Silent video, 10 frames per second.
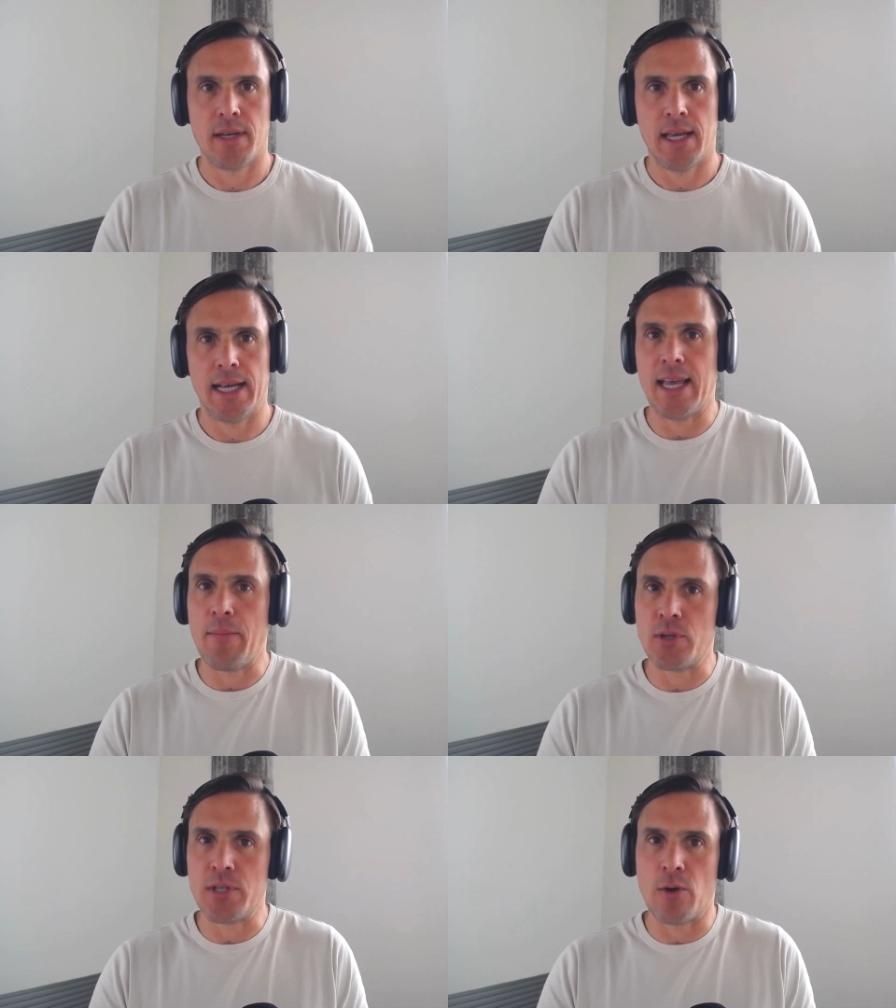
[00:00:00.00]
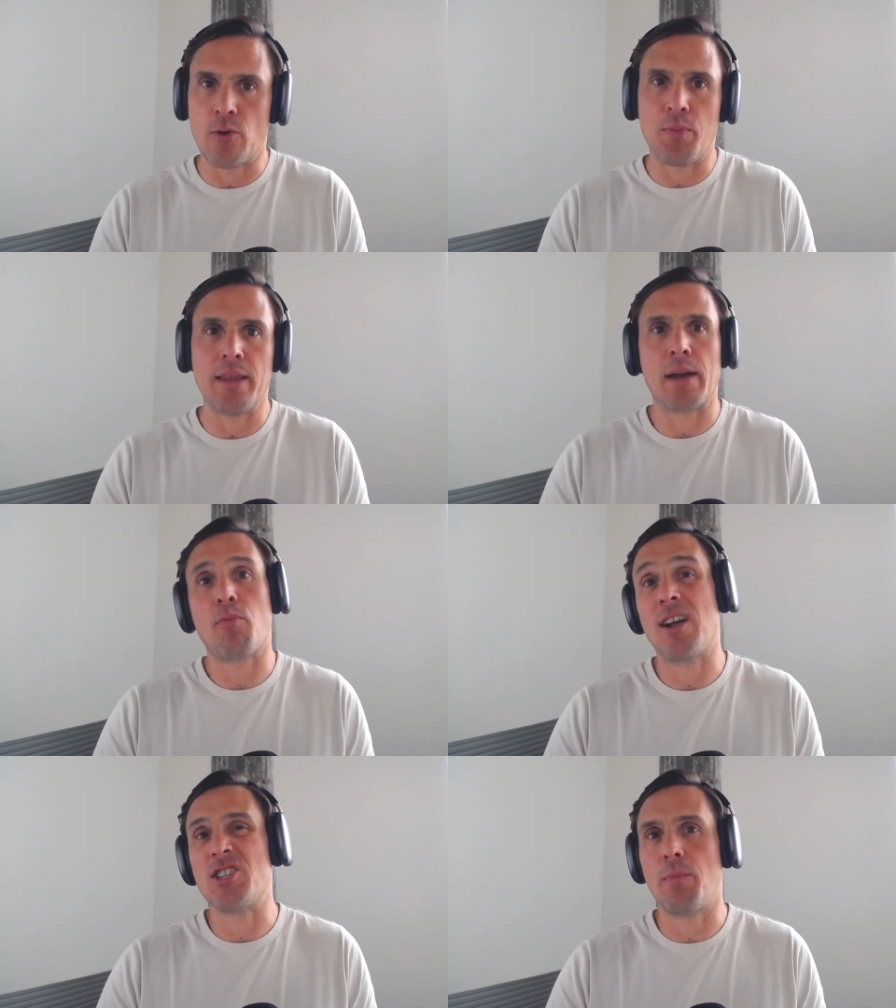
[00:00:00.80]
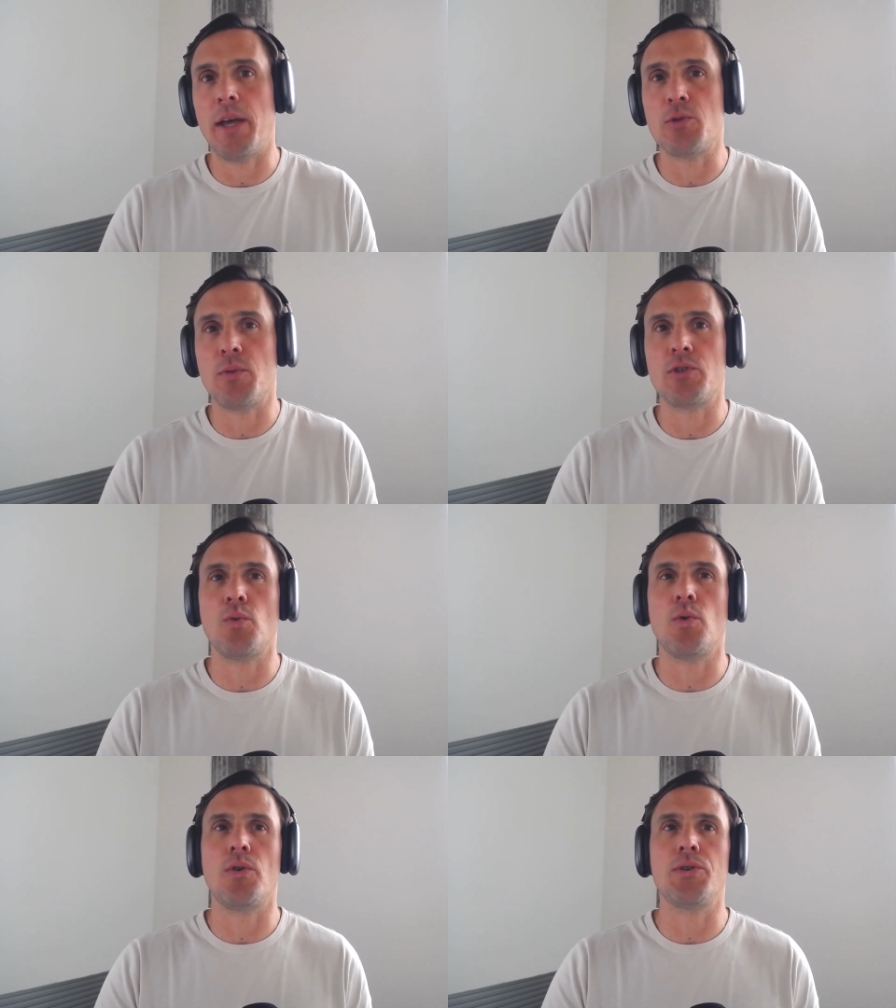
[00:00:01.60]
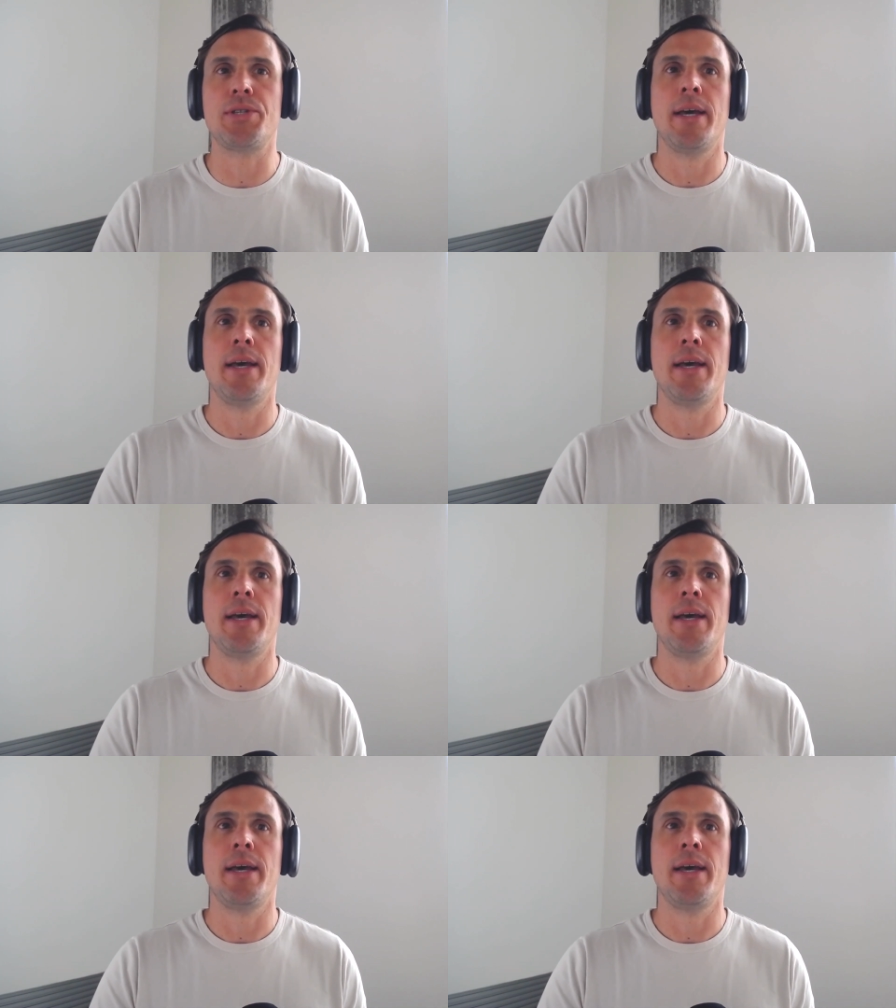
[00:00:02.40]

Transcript: Examples here would be like project management tools,